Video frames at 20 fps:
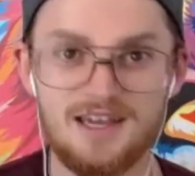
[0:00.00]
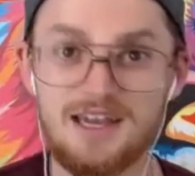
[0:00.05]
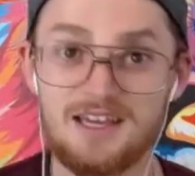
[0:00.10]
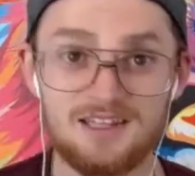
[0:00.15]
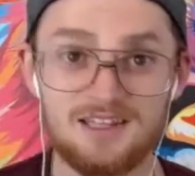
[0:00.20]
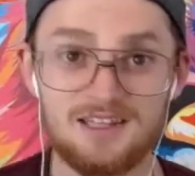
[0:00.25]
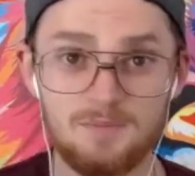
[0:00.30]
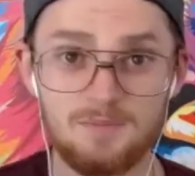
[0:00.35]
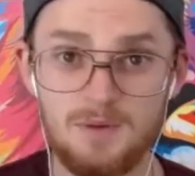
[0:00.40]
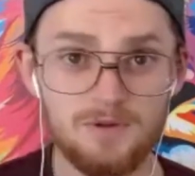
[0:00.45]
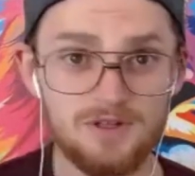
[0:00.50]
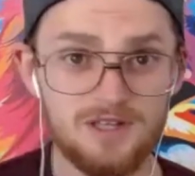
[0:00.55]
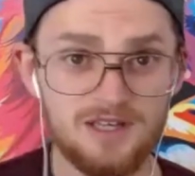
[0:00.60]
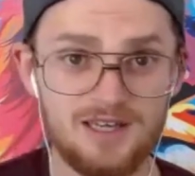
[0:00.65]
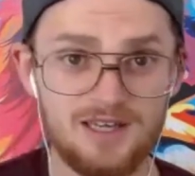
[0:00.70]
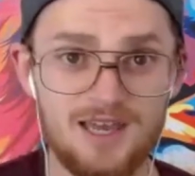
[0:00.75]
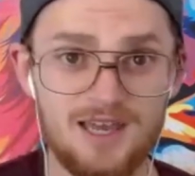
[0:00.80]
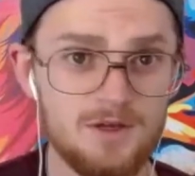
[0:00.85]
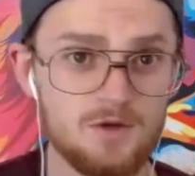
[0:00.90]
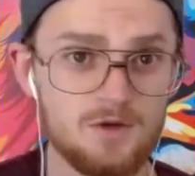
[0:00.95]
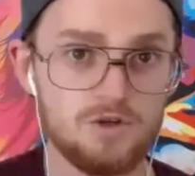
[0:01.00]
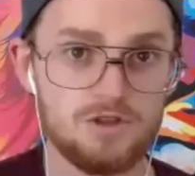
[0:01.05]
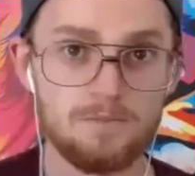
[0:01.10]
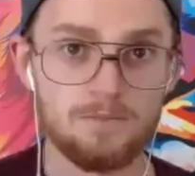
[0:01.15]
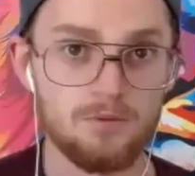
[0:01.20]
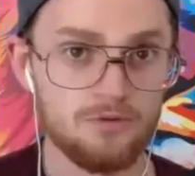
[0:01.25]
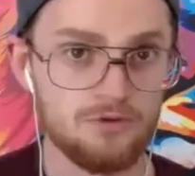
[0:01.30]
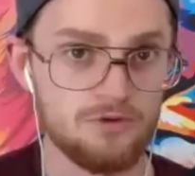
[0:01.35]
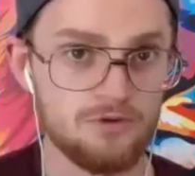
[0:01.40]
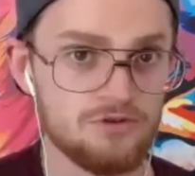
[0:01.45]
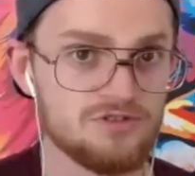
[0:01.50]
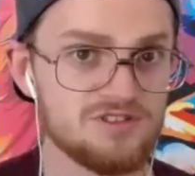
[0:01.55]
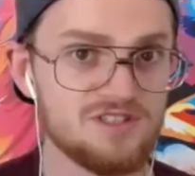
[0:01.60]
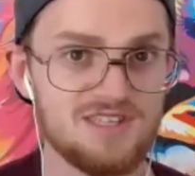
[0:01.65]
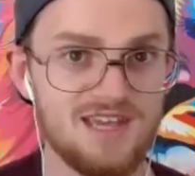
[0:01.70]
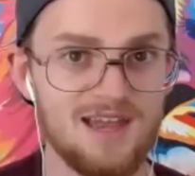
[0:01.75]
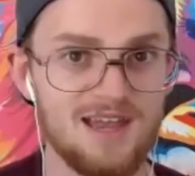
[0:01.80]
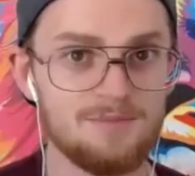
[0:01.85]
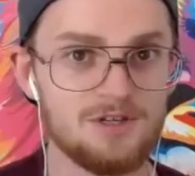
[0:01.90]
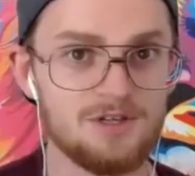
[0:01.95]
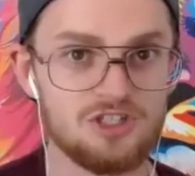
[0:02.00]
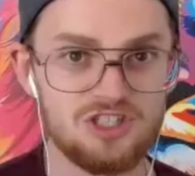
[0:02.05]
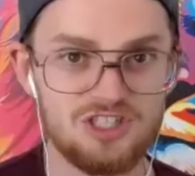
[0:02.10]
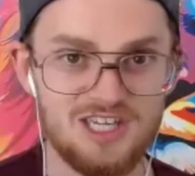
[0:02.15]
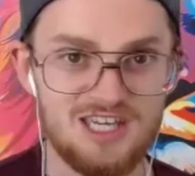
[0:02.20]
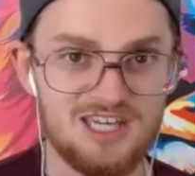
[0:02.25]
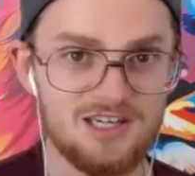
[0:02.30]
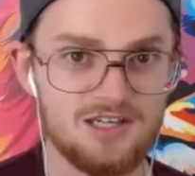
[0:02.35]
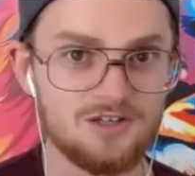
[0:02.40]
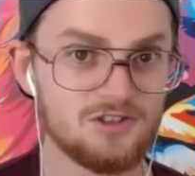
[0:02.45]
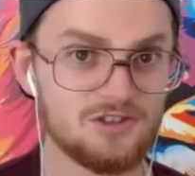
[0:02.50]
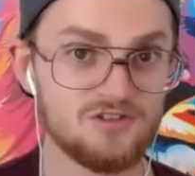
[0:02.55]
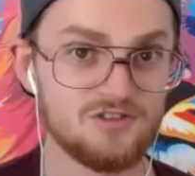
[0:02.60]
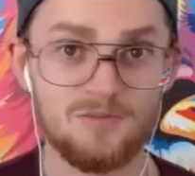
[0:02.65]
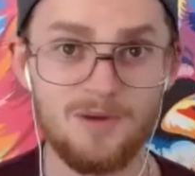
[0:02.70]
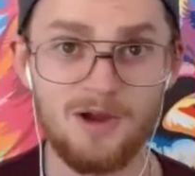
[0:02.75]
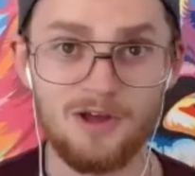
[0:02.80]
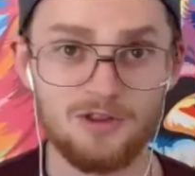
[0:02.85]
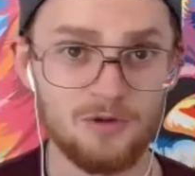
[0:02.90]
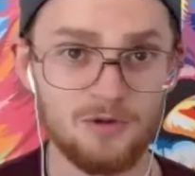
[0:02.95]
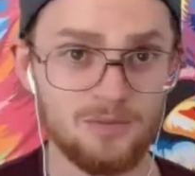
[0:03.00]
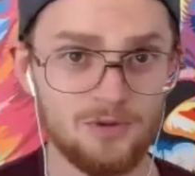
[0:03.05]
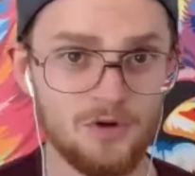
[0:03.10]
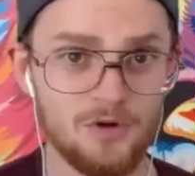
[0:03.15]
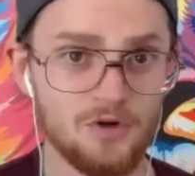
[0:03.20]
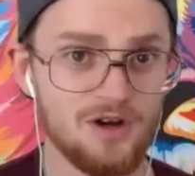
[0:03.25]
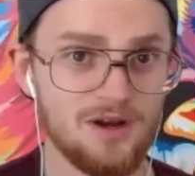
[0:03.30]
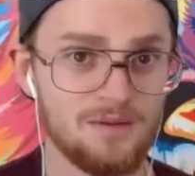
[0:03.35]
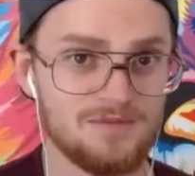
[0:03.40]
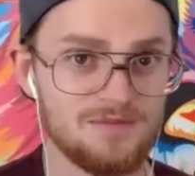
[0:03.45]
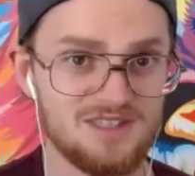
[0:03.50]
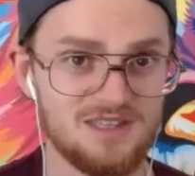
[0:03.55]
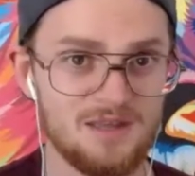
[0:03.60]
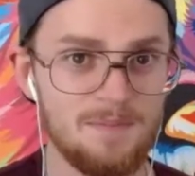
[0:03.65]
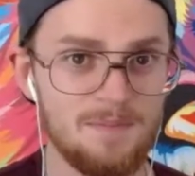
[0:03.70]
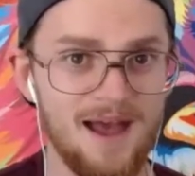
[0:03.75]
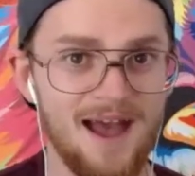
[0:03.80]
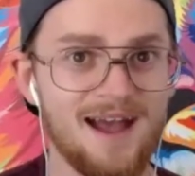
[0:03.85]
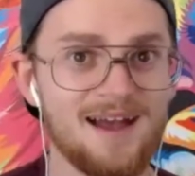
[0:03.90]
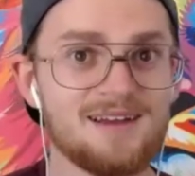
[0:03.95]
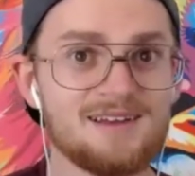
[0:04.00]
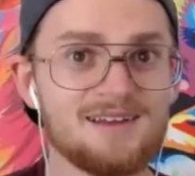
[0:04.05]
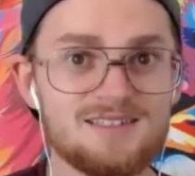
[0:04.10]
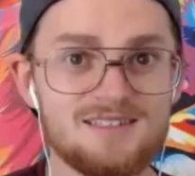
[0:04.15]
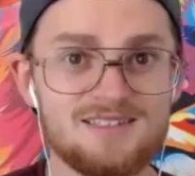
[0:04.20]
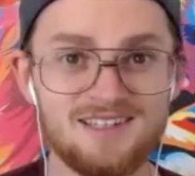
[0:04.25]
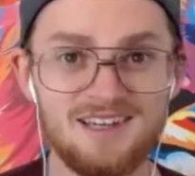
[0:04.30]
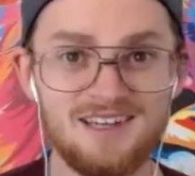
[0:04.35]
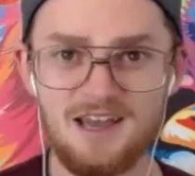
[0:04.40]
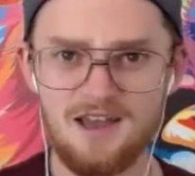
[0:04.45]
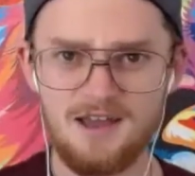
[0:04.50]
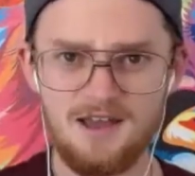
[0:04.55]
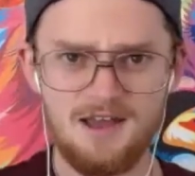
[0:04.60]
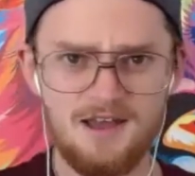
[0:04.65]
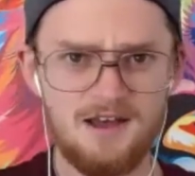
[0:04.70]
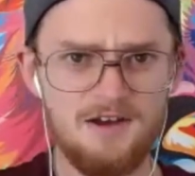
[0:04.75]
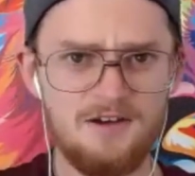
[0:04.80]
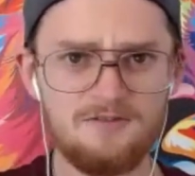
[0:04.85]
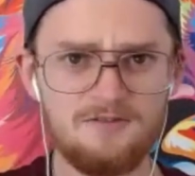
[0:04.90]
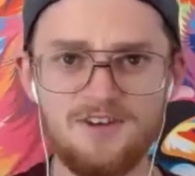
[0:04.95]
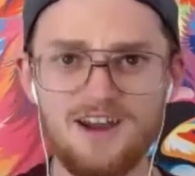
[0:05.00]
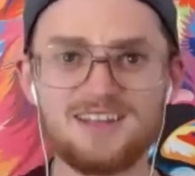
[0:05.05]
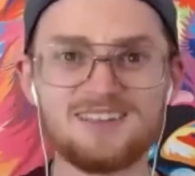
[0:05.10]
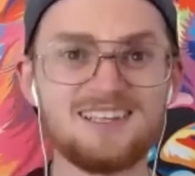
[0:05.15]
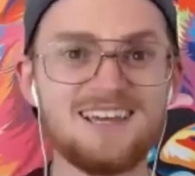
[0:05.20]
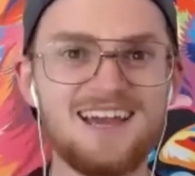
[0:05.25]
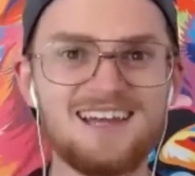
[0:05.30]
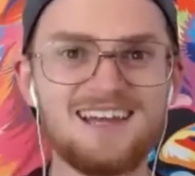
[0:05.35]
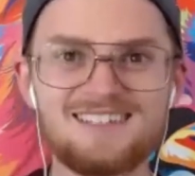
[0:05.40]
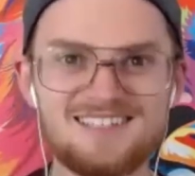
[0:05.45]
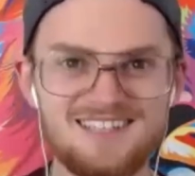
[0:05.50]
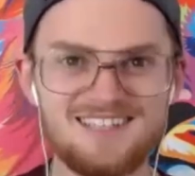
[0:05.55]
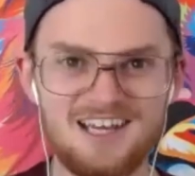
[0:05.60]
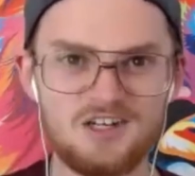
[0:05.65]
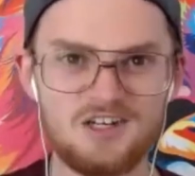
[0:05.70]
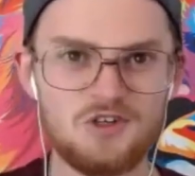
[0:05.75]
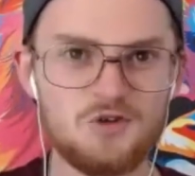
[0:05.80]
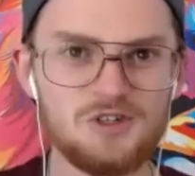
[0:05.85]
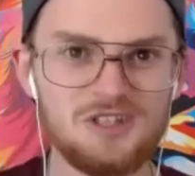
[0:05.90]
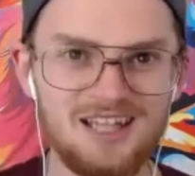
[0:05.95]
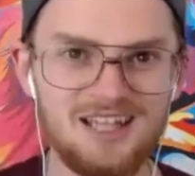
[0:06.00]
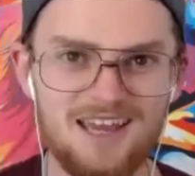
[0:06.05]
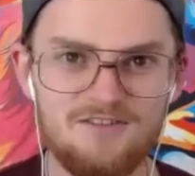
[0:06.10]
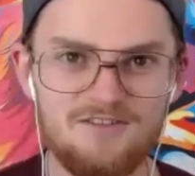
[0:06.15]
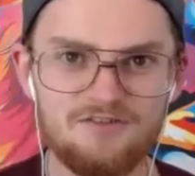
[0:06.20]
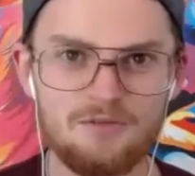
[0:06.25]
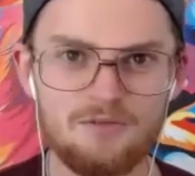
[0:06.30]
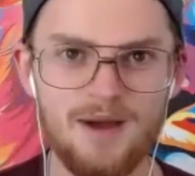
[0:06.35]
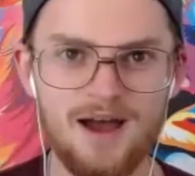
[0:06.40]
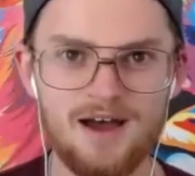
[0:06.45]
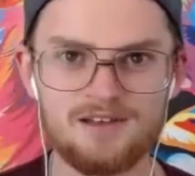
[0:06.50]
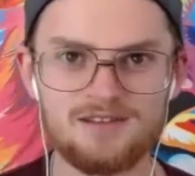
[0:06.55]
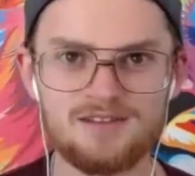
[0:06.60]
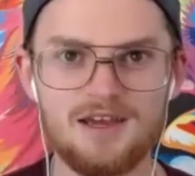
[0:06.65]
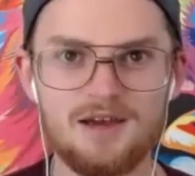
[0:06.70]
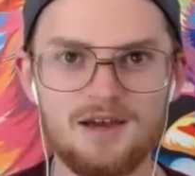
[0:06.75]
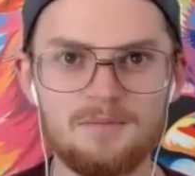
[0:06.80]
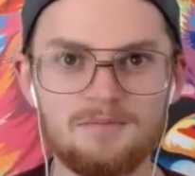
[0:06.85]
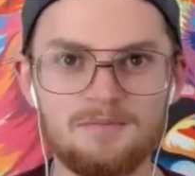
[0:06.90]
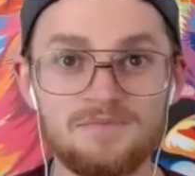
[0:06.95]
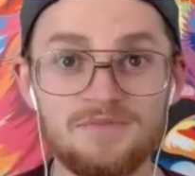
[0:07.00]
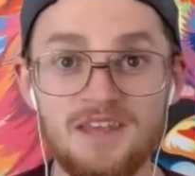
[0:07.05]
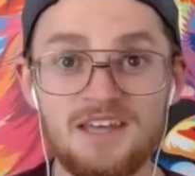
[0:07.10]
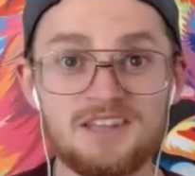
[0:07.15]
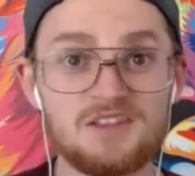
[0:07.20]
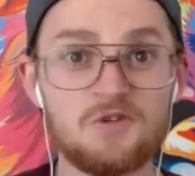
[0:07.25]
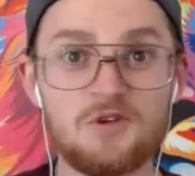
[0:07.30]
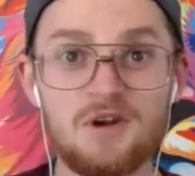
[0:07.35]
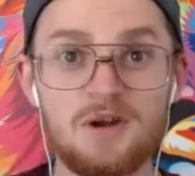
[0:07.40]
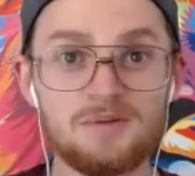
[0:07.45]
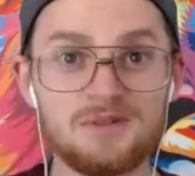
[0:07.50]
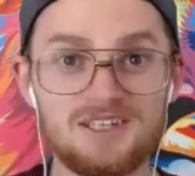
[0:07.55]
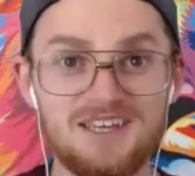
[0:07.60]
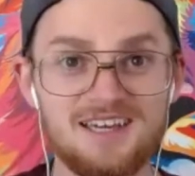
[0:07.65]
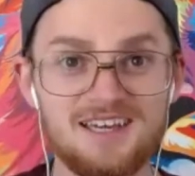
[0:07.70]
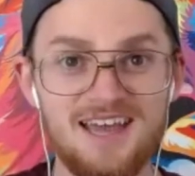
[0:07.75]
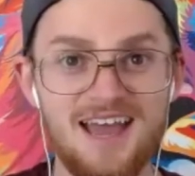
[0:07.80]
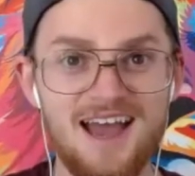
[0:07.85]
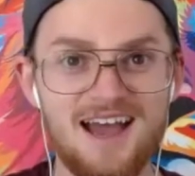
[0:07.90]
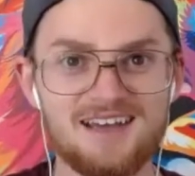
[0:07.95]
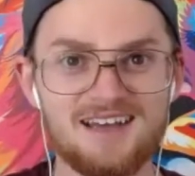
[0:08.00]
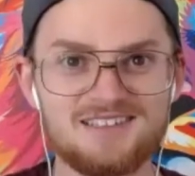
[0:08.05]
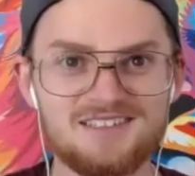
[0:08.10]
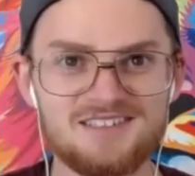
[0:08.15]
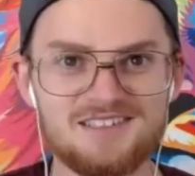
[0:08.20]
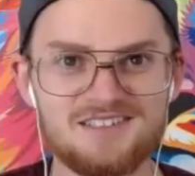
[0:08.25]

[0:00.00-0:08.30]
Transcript: The people that came in with bruised, damaged egos from other programs in the past finally had this like new life about them, and they were able to kick ass.